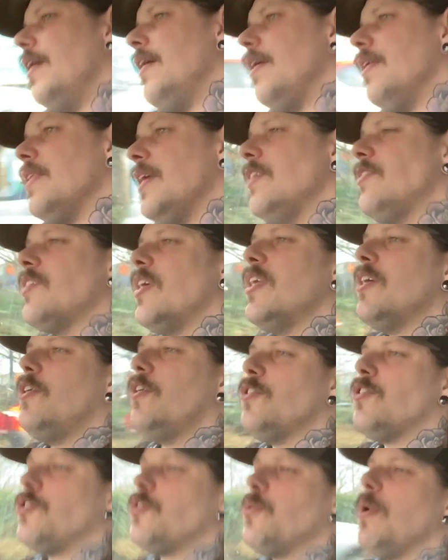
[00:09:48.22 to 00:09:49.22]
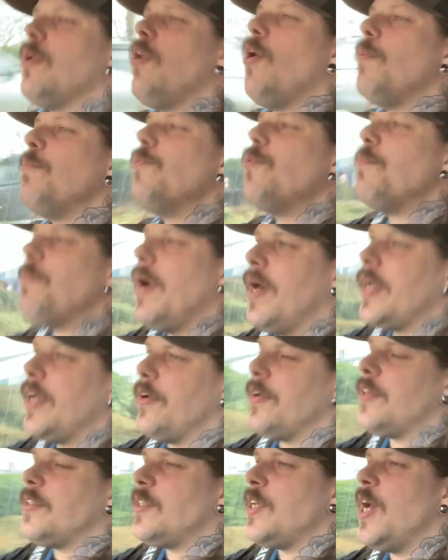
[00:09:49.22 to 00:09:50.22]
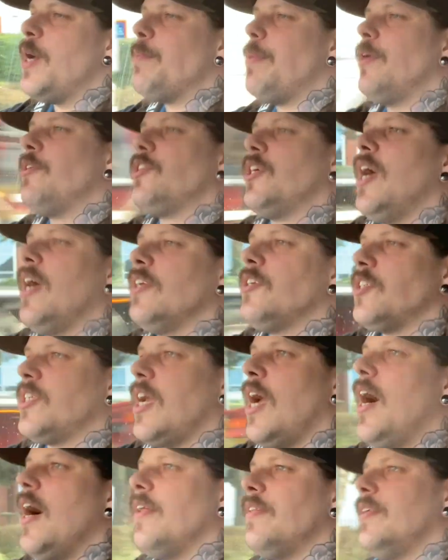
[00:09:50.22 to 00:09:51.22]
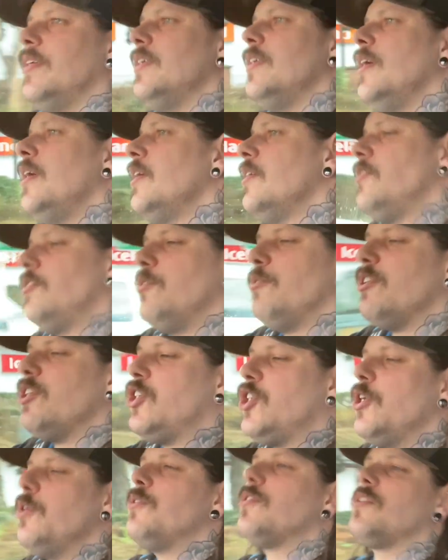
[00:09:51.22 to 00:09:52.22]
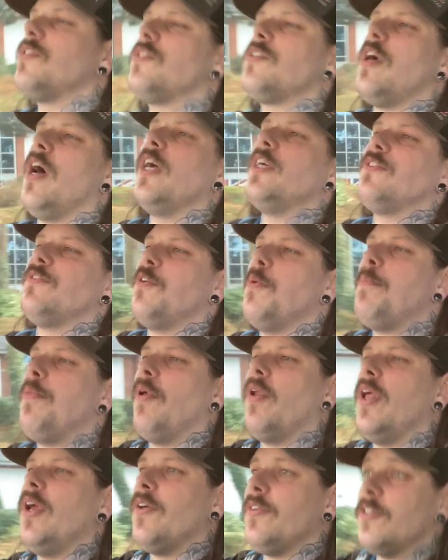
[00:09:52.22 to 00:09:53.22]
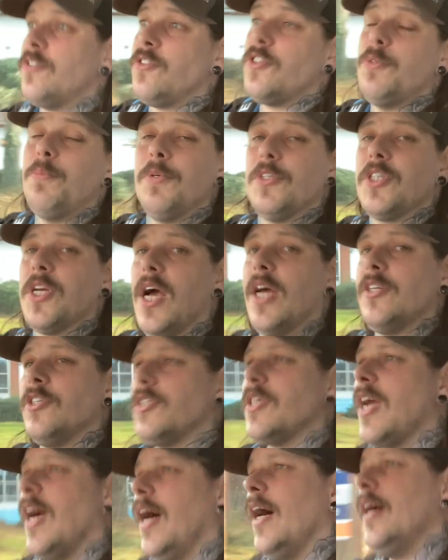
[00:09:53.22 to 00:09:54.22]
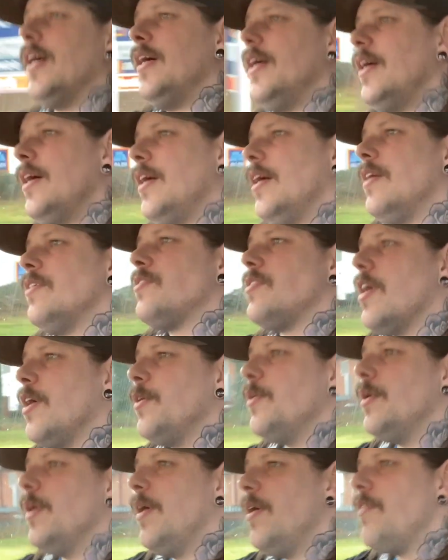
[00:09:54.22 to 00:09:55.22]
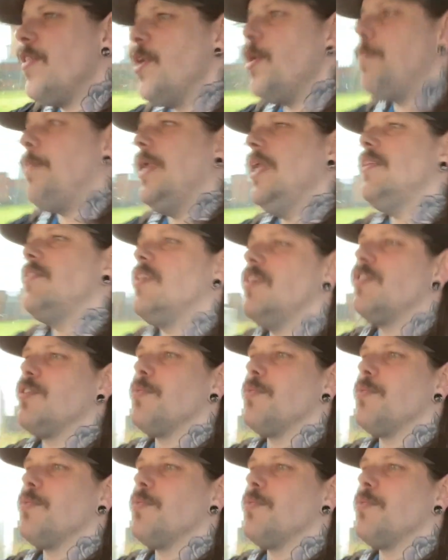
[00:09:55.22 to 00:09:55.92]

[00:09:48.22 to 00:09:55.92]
that's going to cost you a lot more money on a turbocharged car than to reduce the size of a pulley on a supercharged car. So the ability to